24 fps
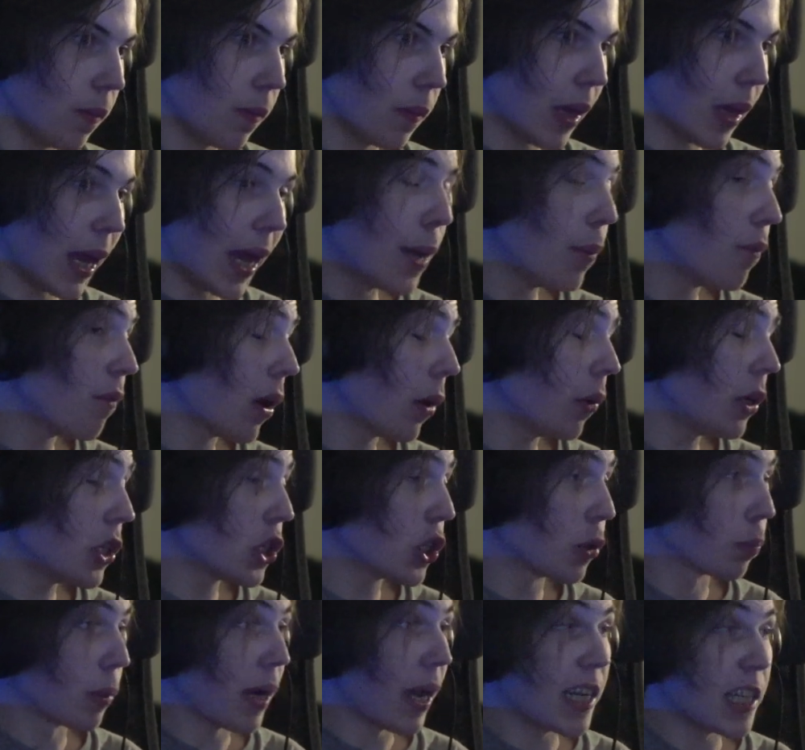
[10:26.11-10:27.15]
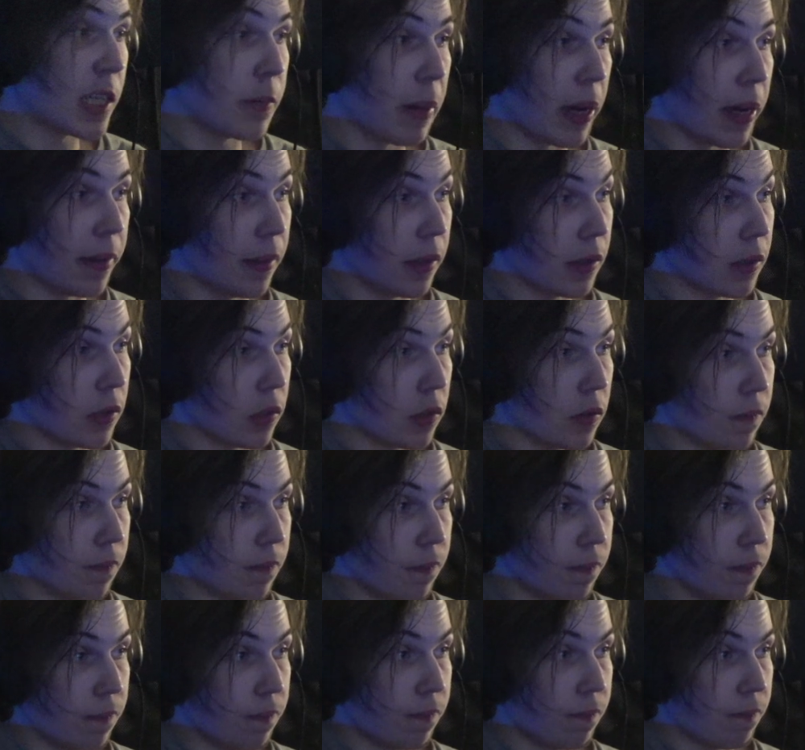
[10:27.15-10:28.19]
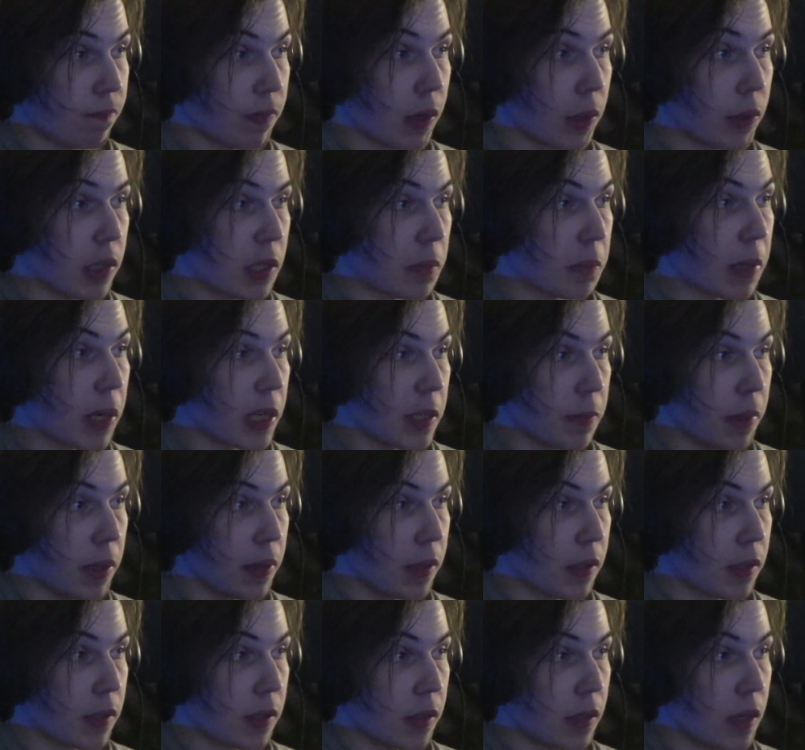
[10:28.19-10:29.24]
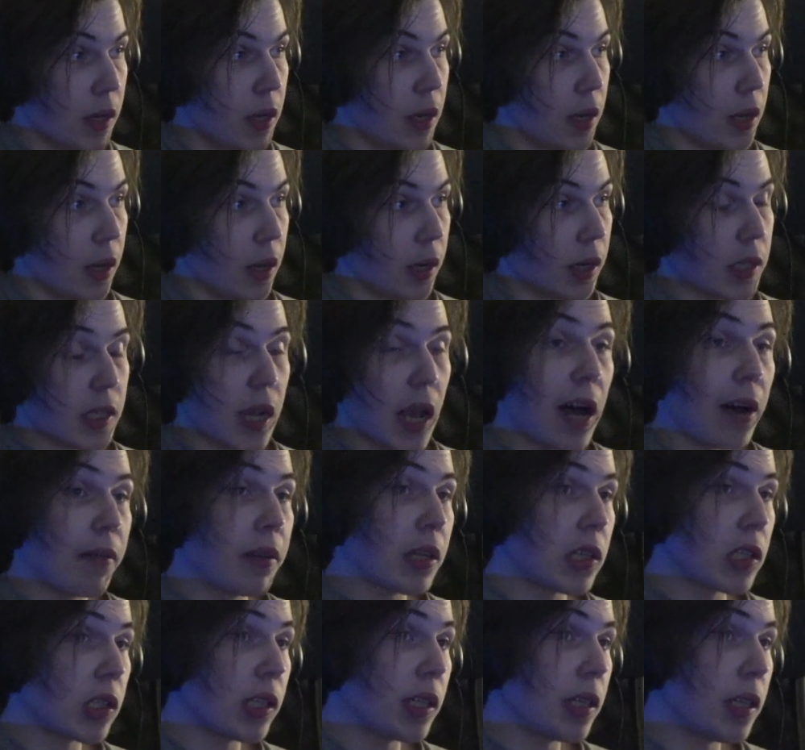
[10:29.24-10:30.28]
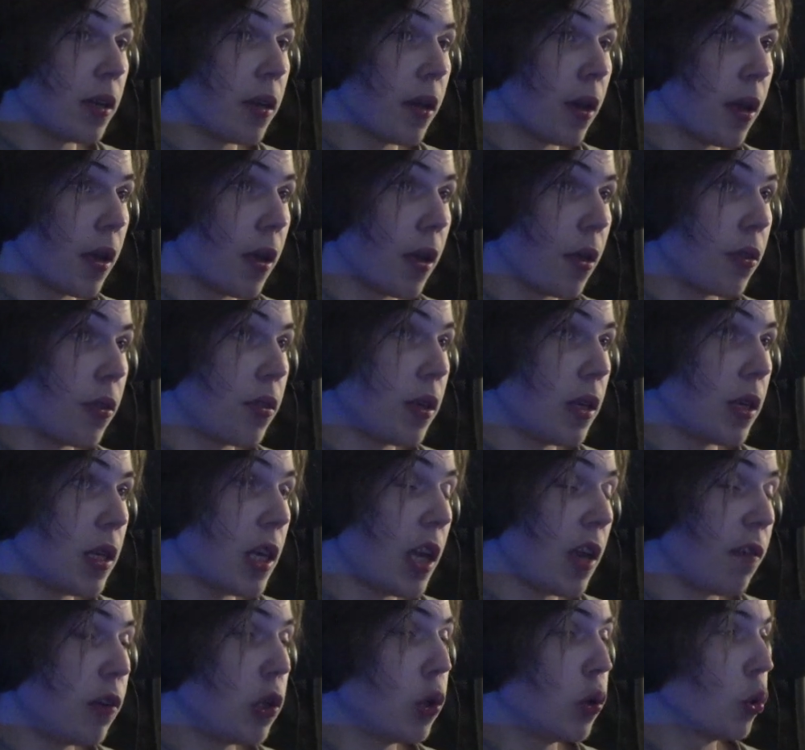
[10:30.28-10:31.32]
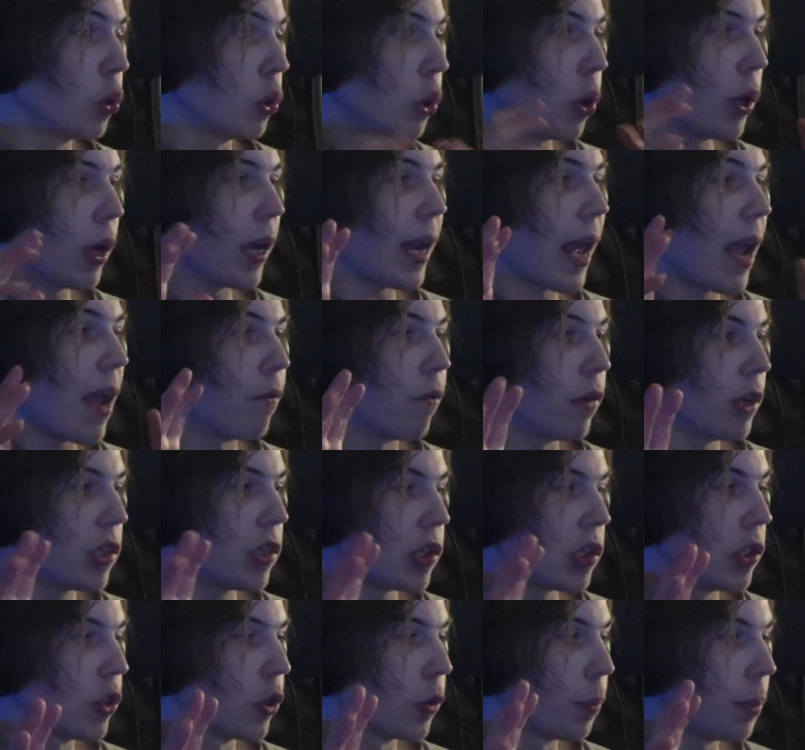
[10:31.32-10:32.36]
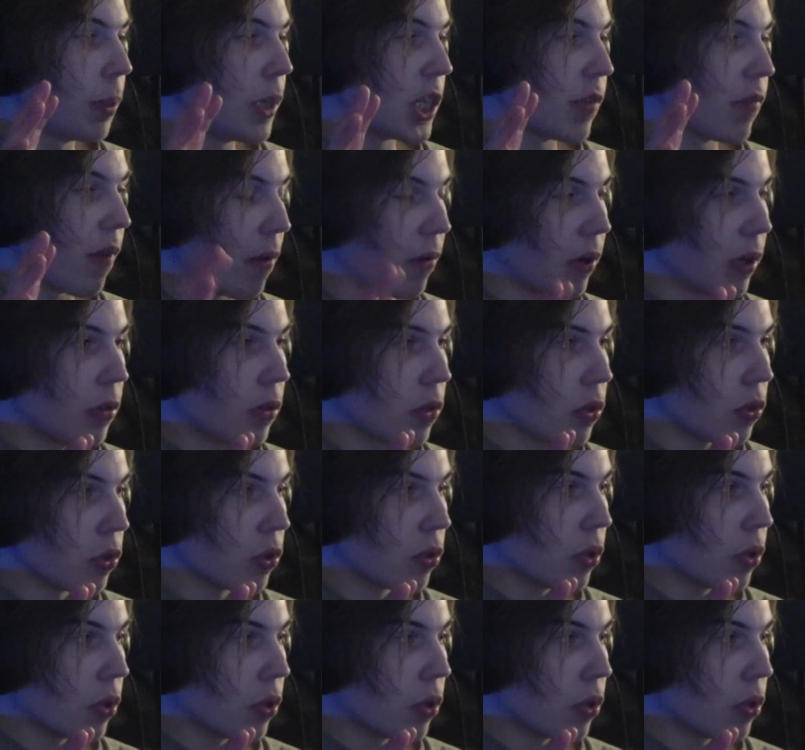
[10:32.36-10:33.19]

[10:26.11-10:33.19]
I am very surprised by this. Very surprised by this. Because obviously, if you look at every single piece of evidence,